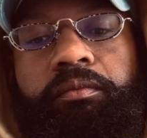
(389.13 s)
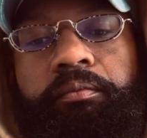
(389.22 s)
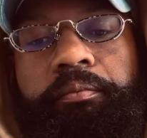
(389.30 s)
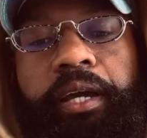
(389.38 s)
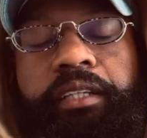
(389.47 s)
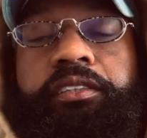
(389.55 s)

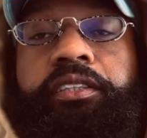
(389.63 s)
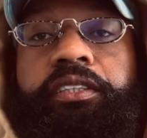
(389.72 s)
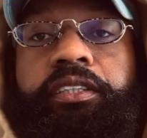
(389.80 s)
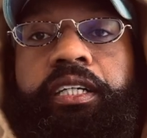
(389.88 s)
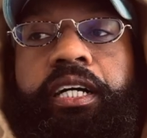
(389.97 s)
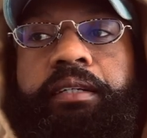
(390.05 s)

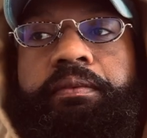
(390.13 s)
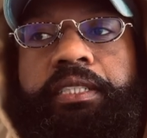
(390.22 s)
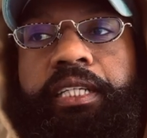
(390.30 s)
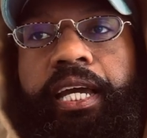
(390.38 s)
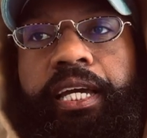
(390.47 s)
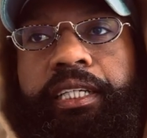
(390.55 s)
bacteria comes in
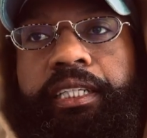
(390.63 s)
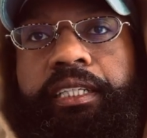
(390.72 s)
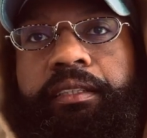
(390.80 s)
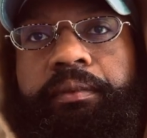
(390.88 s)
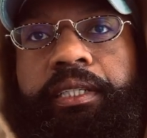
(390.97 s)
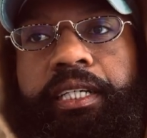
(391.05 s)

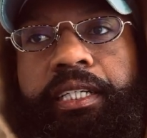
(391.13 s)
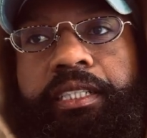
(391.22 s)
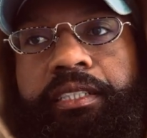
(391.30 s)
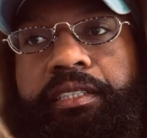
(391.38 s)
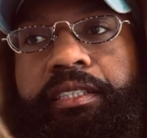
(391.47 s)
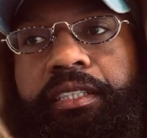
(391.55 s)
handy
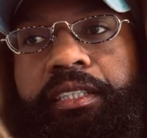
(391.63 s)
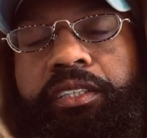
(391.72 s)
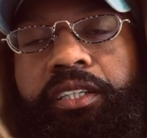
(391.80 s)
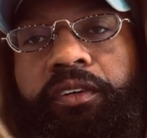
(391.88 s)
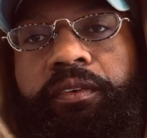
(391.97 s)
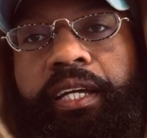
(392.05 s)
because
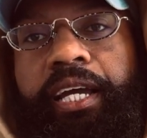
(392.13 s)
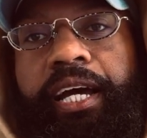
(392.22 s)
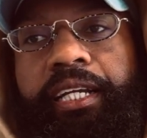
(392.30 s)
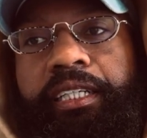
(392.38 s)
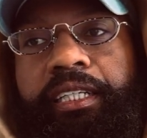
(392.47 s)
it kind of